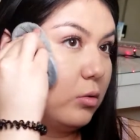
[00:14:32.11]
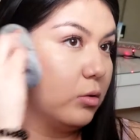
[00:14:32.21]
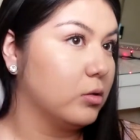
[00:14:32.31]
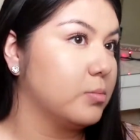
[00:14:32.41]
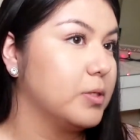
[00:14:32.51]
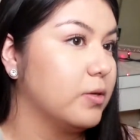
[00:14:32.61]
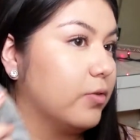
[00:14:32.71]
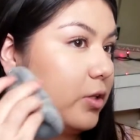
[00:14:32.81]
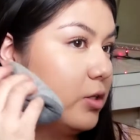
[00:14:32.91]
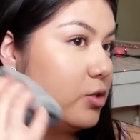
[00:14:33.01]

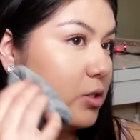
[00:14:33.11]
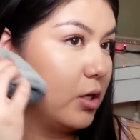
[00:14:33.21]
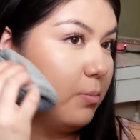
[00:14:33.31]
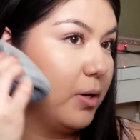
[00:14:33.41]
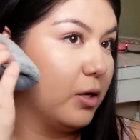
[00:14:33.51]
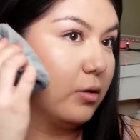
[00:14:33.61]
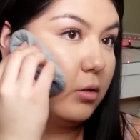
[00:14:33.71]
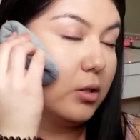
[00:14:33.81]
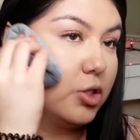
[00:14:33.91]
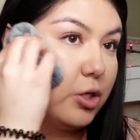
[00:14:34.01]
specifically just keeping it on
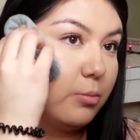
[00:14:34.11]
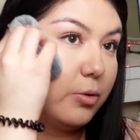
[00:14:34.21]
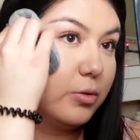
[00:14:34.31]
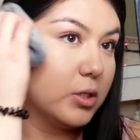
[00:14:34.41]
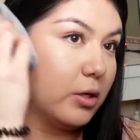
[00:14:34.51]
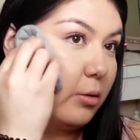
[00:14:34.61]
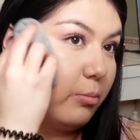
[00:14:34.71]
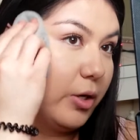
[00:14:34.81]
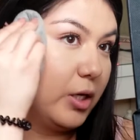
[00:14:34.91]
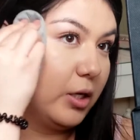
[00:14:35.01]
the cheekbones, like I'm
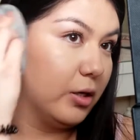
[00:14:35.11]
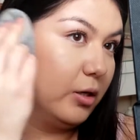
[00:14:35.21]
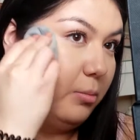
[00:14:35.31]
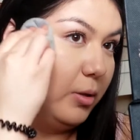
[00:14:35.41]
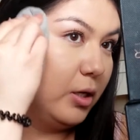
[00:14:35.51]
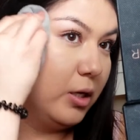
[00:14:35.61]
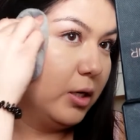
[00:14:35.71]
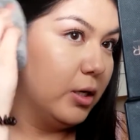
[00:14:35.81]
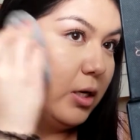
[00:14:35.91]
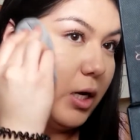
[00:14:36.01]
bringing it up
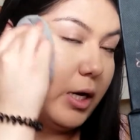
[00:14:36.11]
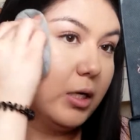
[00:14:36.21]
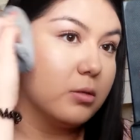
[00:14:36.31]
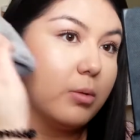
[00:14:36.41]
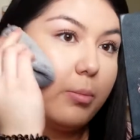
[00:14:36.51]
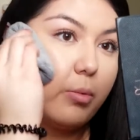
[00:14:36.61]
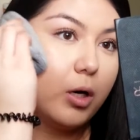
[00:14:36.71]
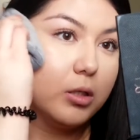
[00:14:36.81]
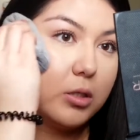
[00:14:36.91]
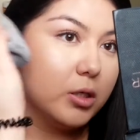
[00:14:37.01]
as my
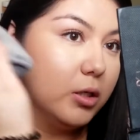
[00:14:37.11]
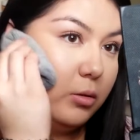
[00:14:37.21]
bronzer,